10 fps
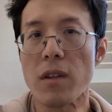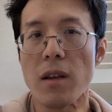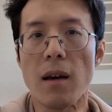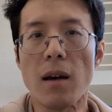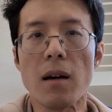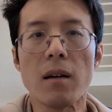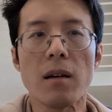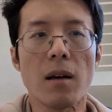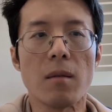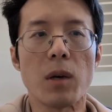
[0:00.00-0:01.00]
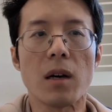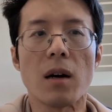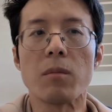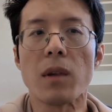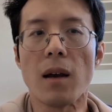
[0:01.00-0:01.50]
with AI and
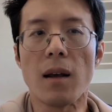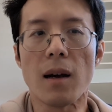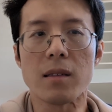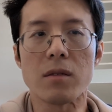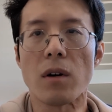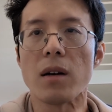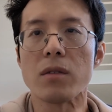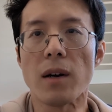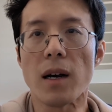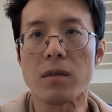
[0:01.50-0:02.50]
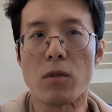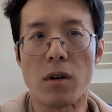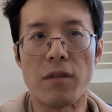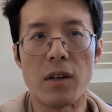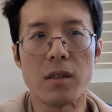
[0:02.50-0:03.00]
become 10x or 100x more
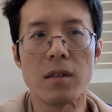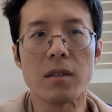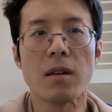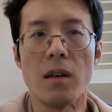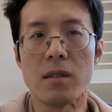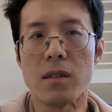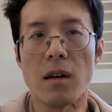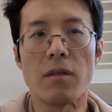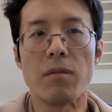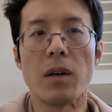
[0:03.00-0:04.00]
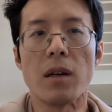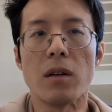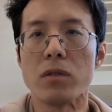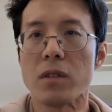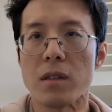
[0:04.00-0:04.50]
efficient instead of being
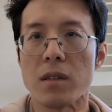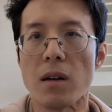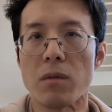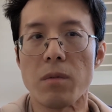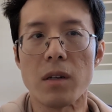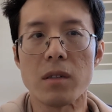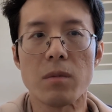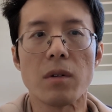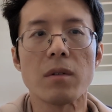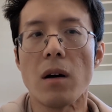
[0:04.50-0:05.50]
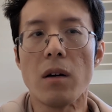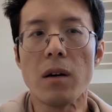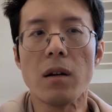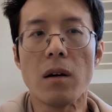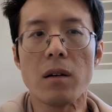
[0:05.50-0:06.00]
useless and replaceable. All
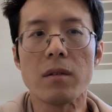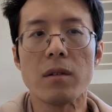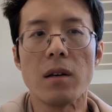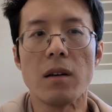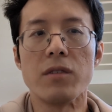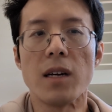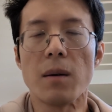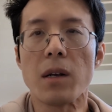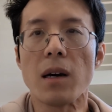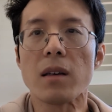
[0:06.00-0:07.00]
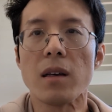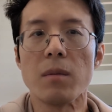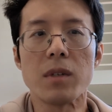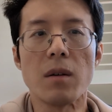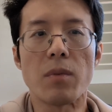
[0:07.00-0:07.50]
in all, if Gemini
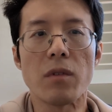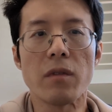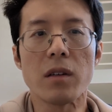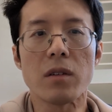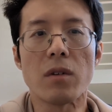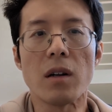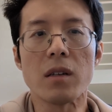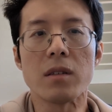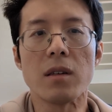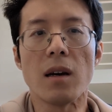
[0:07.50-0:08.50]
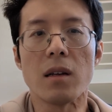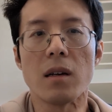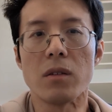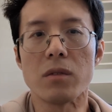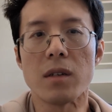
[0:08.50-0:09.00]
keeps improving the quality and
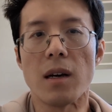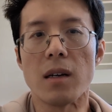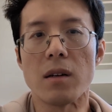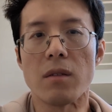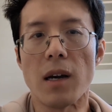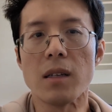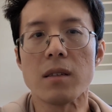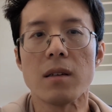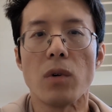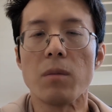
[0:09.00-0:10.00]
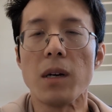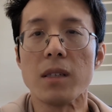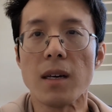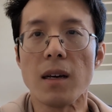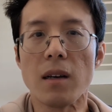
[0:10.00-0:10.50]
hallucination penetration rates while
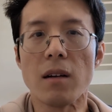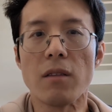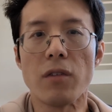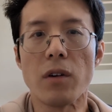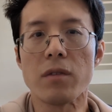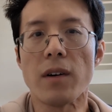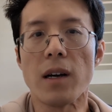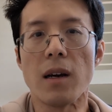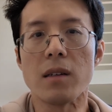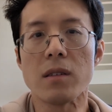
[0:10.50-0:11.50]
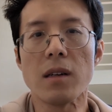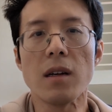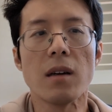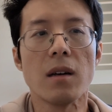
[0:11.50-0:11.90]
maintaining afloat financially.